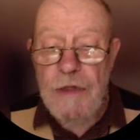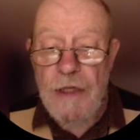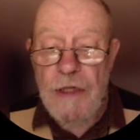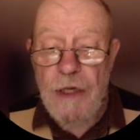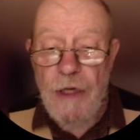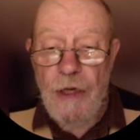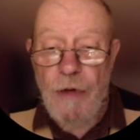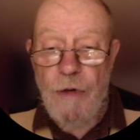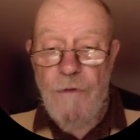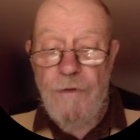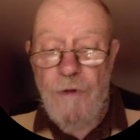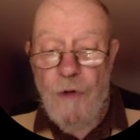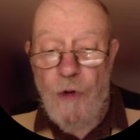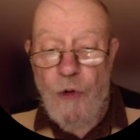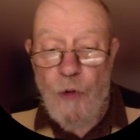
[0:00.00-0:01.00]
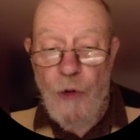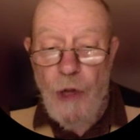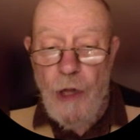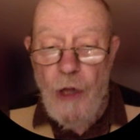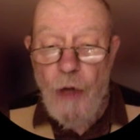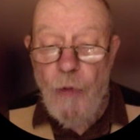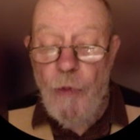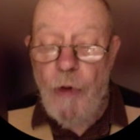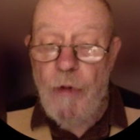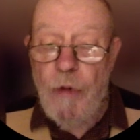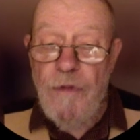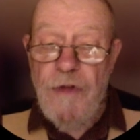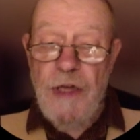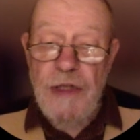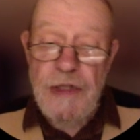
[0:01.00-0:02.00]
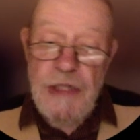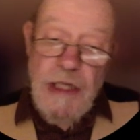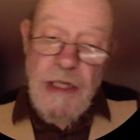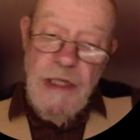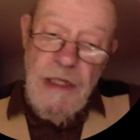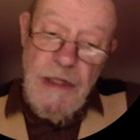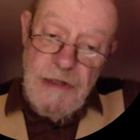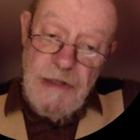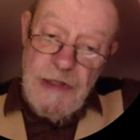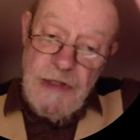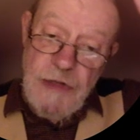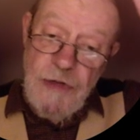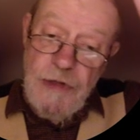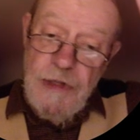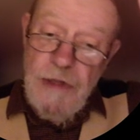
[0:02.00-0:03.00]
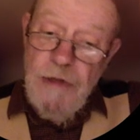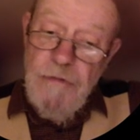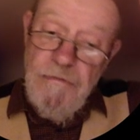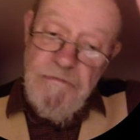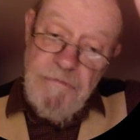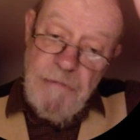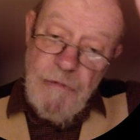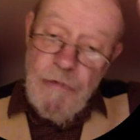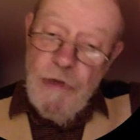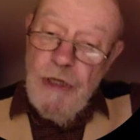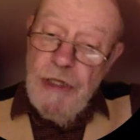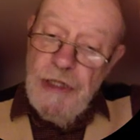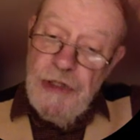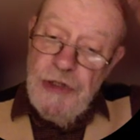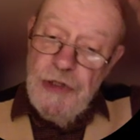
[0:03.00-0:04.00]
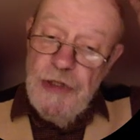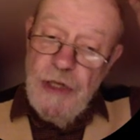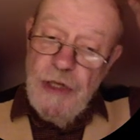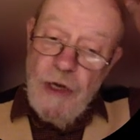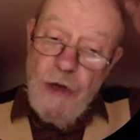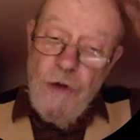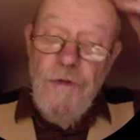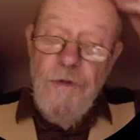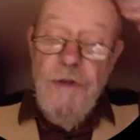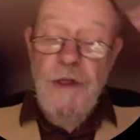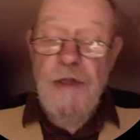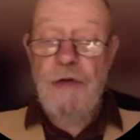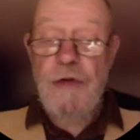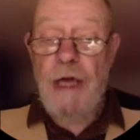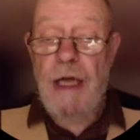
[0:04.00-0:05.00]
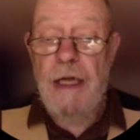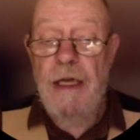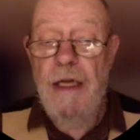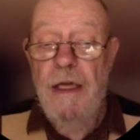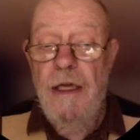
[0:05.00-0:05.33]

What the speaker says: the lower fall, where we're virtually we're only just off the track